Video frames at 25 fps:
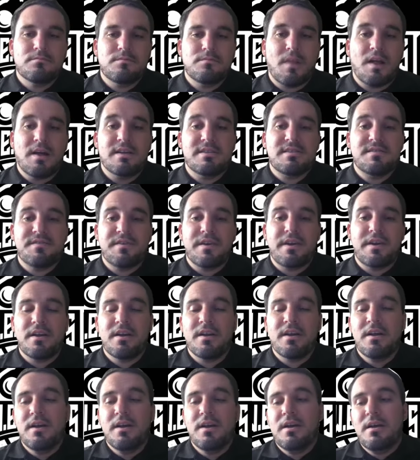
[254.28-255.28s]
that's fair.
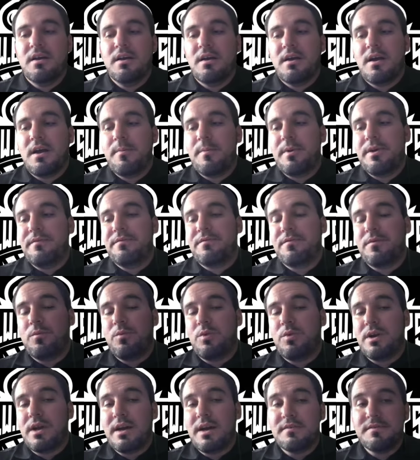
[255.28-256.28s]
I mean, from
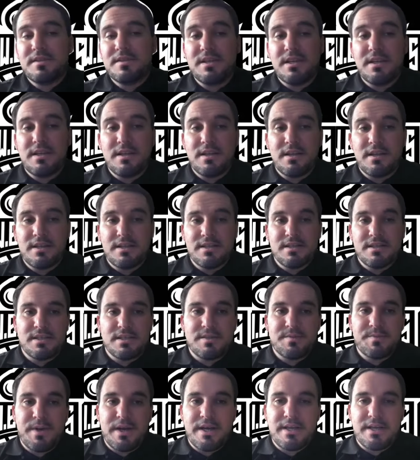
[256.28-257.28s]
what I've seen, at least
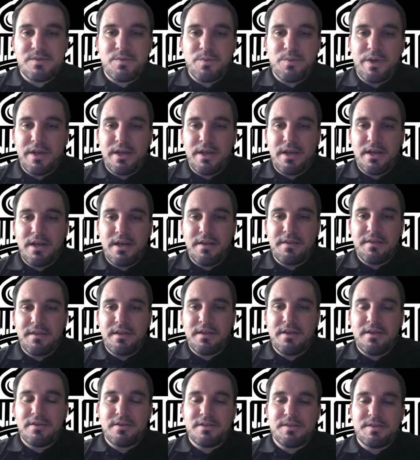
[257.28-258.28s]
this past weekend, I
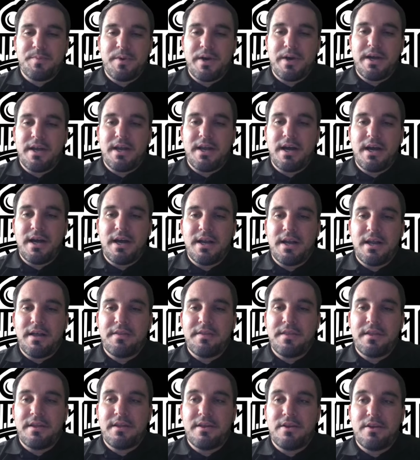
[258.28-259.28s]
think you're spot on. I
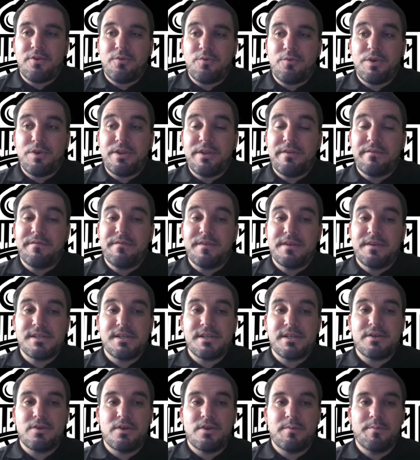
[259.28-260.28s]
think you're really
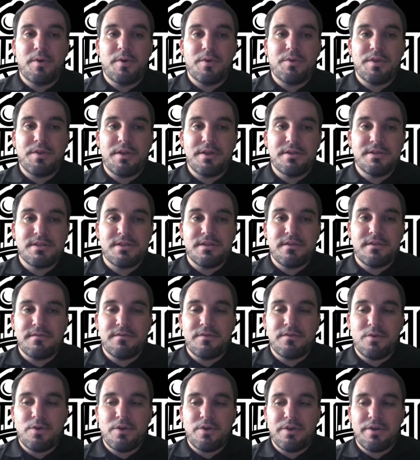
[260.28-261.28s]
physical on both ends of the
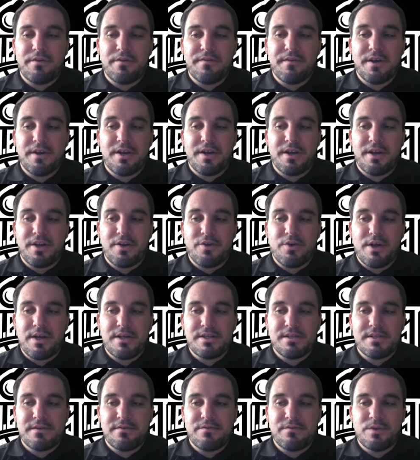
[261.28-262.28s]
floor, and you're very
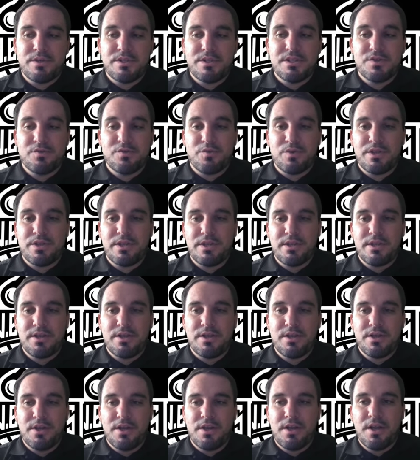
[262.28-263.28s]
aggressive, which is really
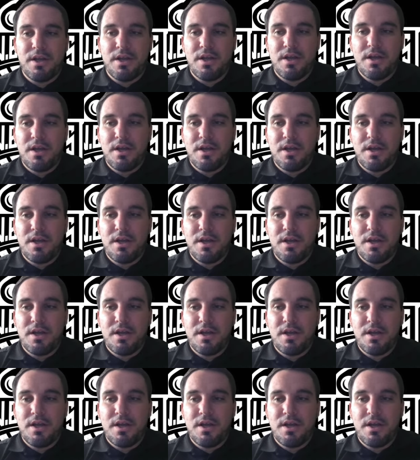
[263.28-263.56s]
good